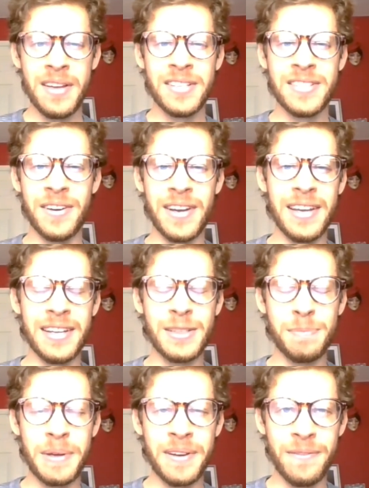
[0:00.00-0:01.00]
So
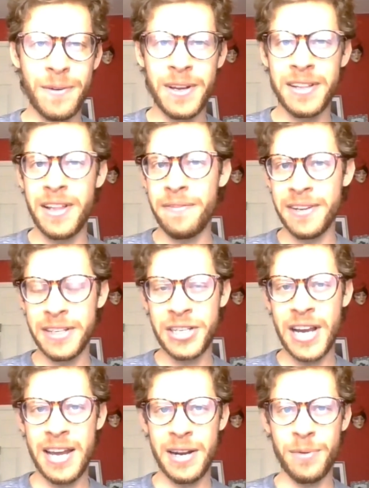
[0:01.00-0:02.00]
it's been really lovely
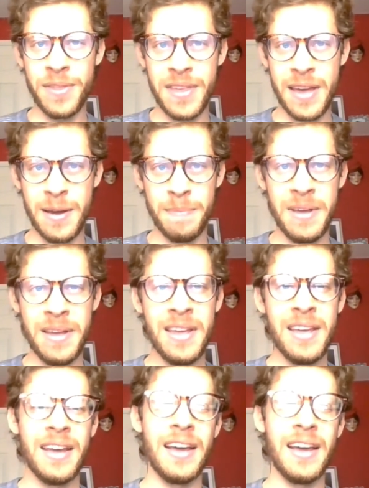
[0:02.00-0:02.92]
chatting with them